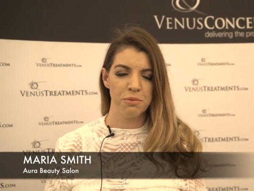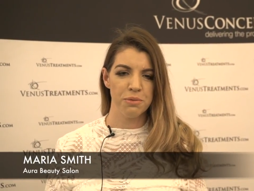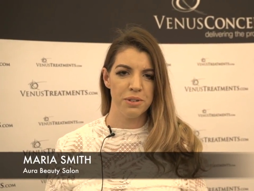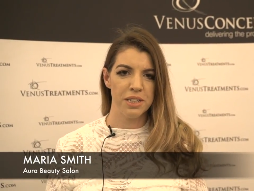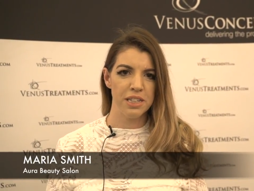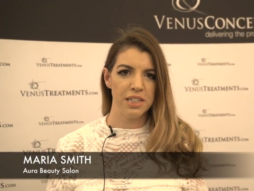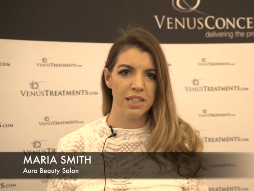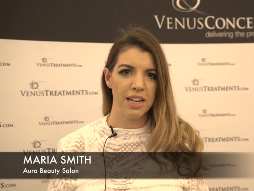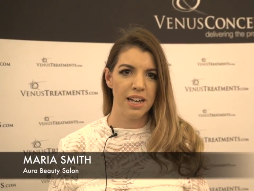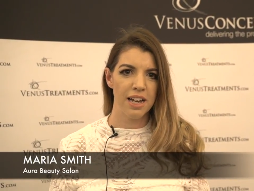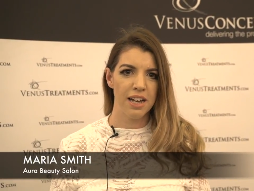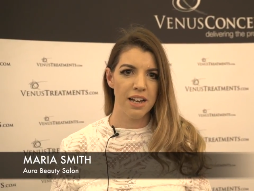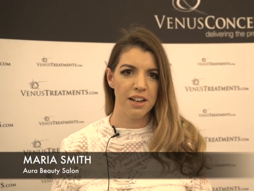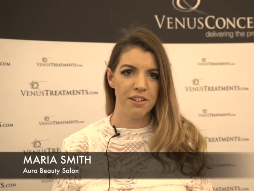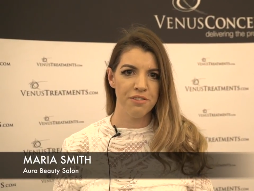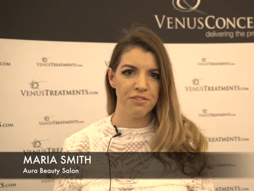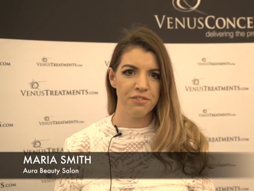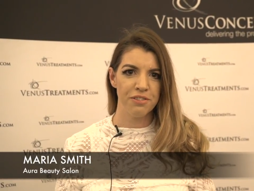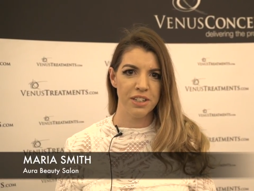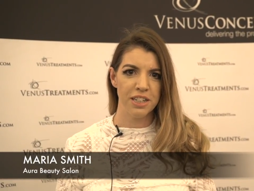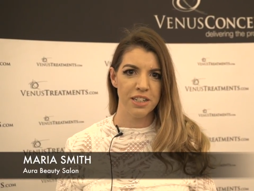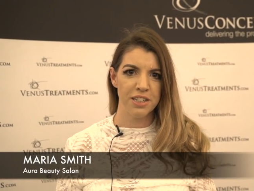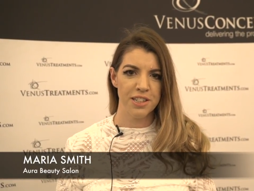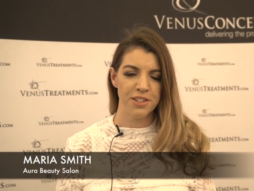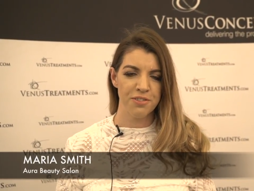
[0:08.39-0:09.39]
We have
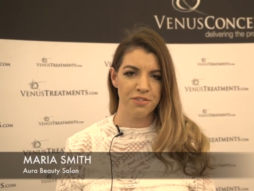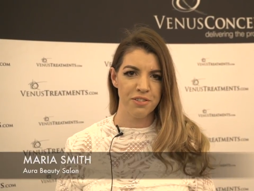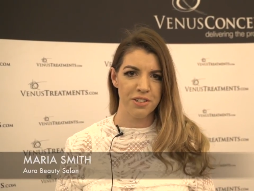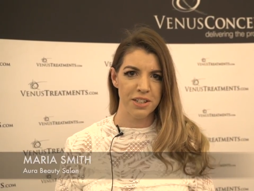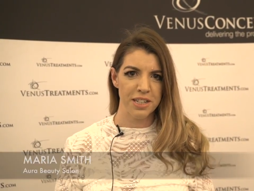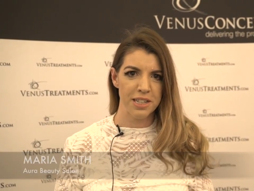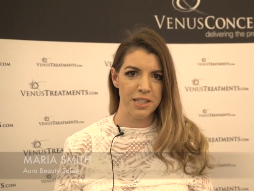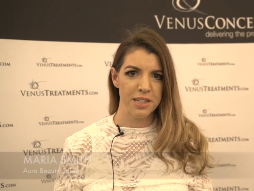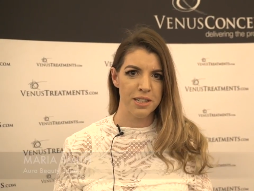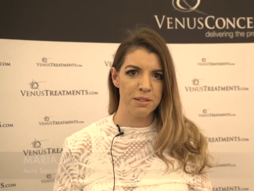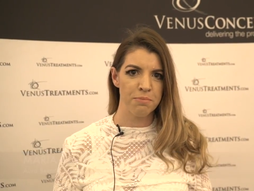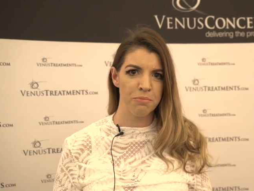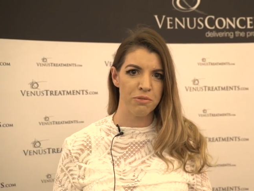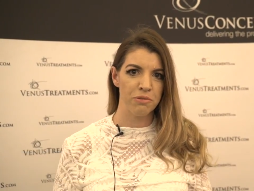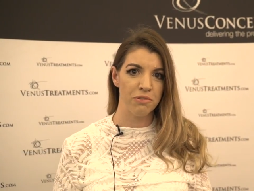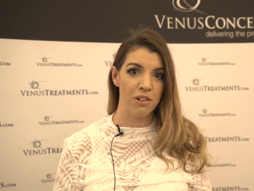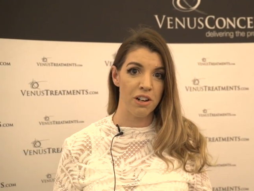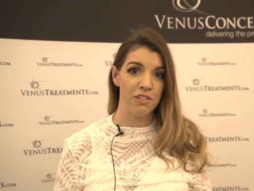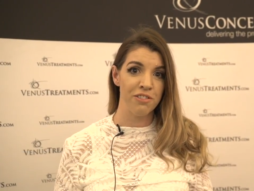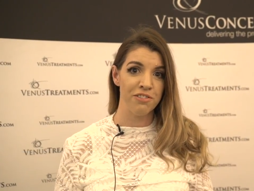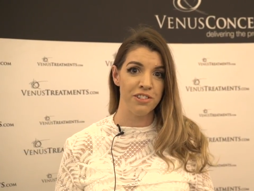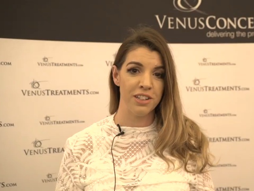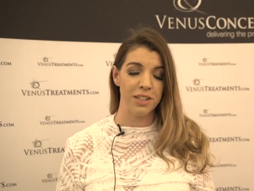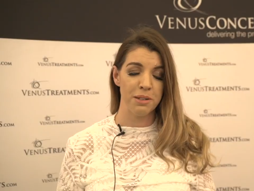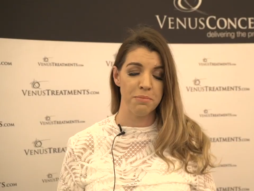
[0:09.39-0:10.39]
Venus Freeze
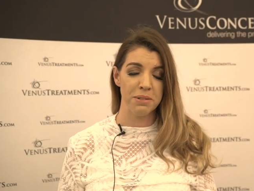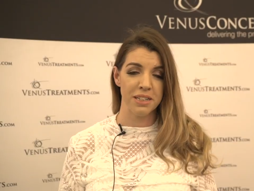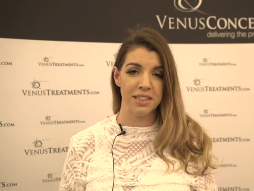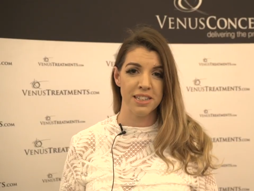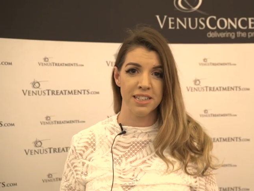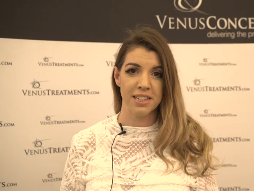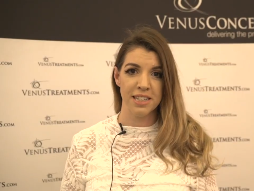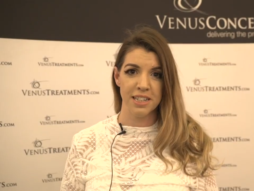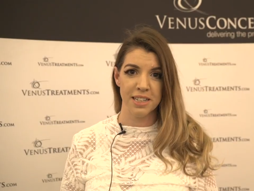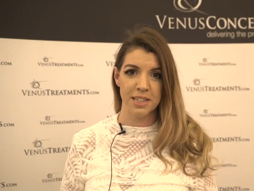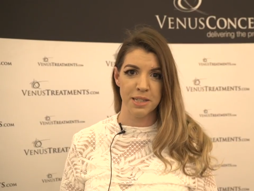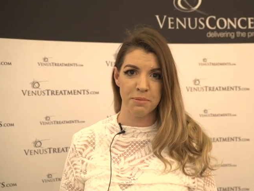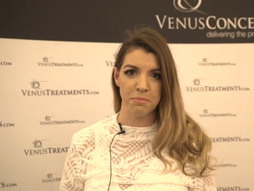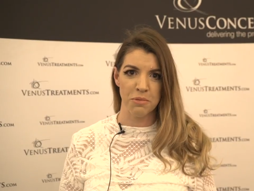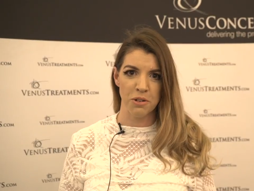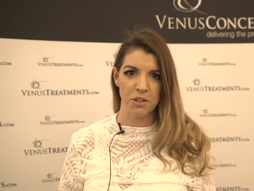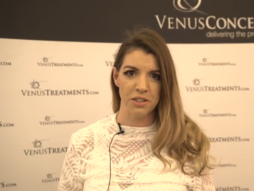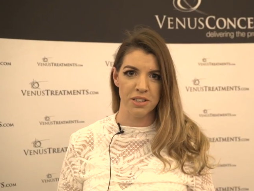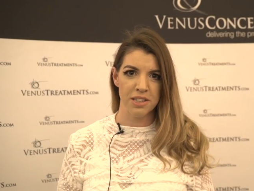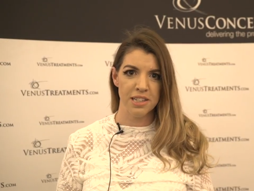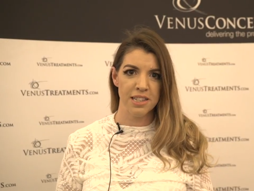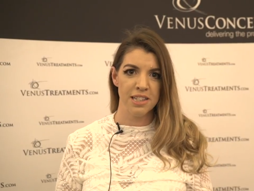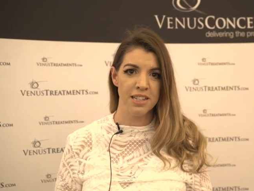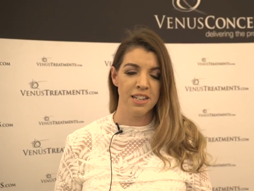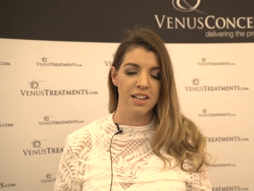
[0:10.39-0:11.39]
roughly about six
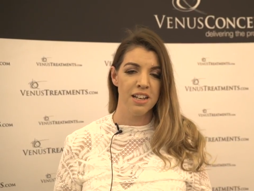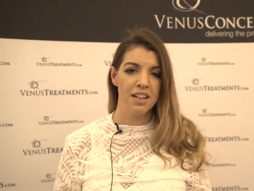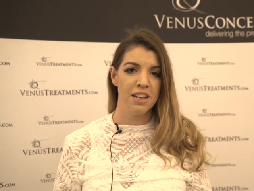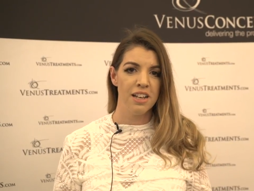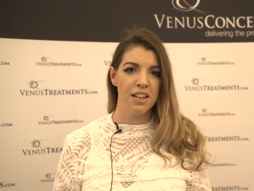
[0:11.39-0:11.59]
months.